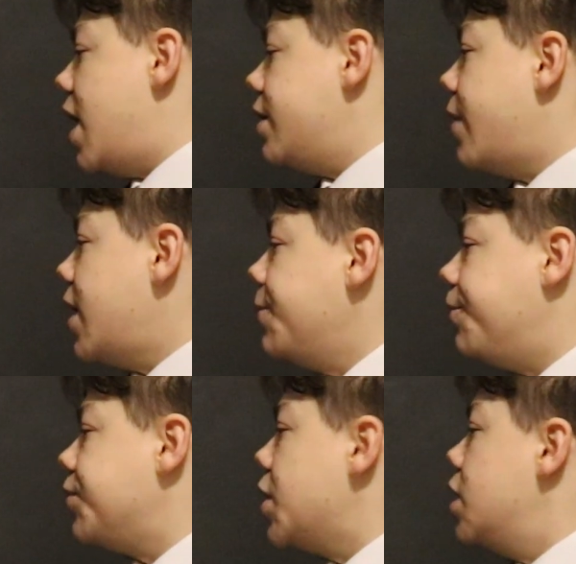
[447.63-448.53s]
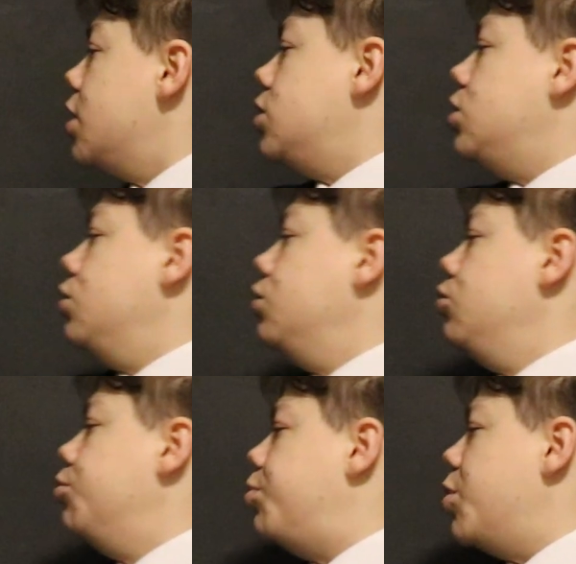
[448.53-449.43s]
anyway,
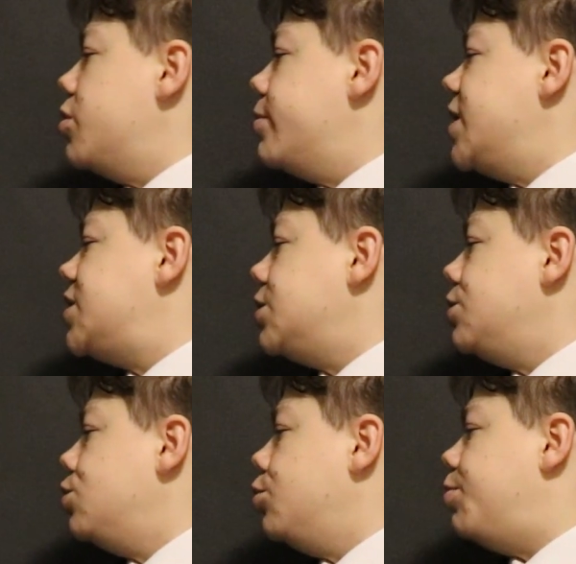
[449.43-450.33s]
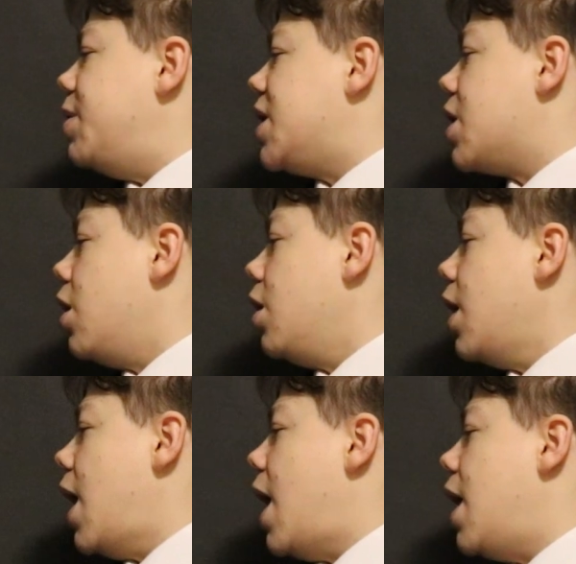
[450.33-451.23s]
you put them into
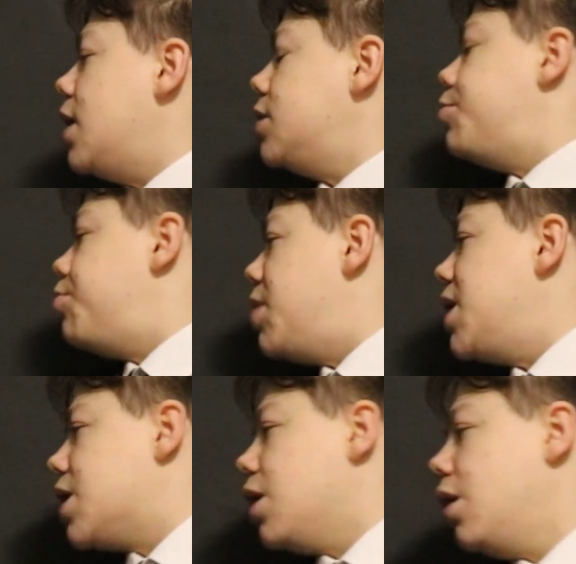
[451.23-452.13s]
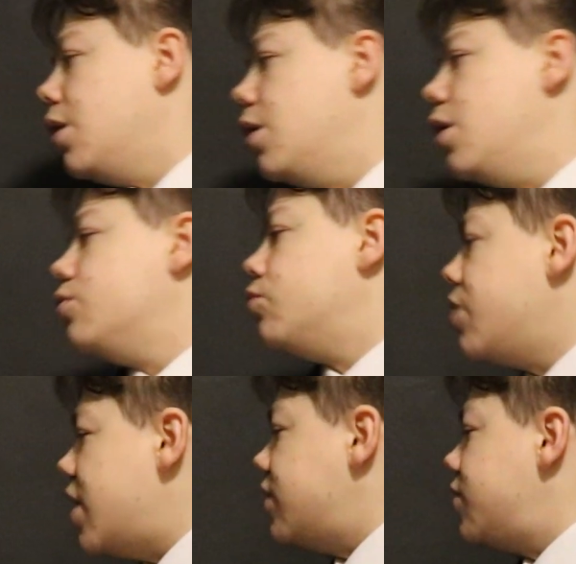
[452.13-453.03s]
Pika and Pika will
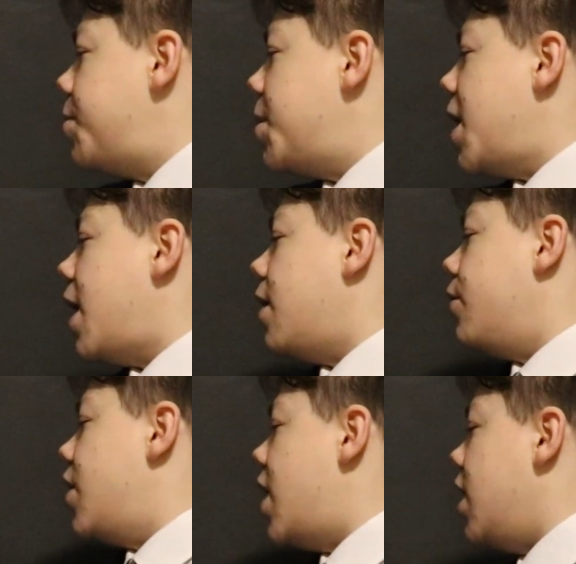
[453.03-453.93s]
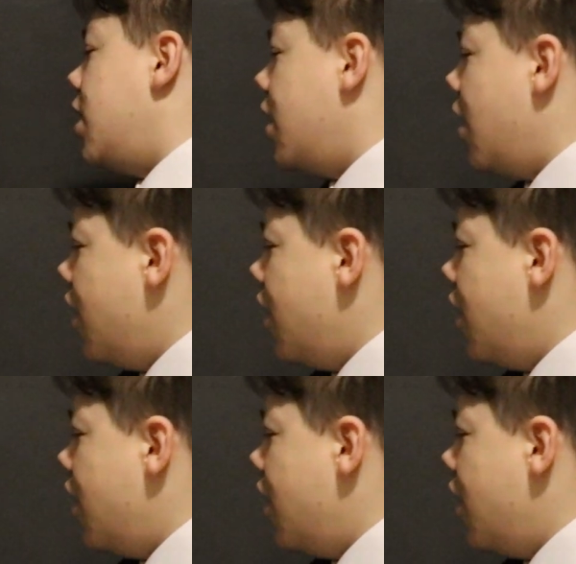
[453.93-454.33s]
then spit out a